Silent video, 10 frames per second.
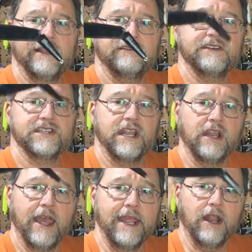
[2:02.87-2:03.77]
nice fish at
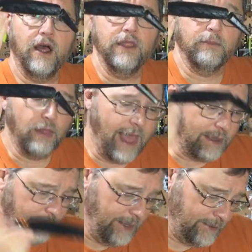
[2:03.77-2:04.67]
night on the
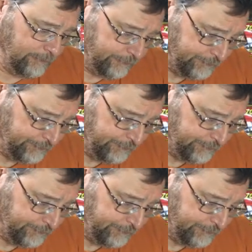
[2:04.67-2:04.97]
black bait.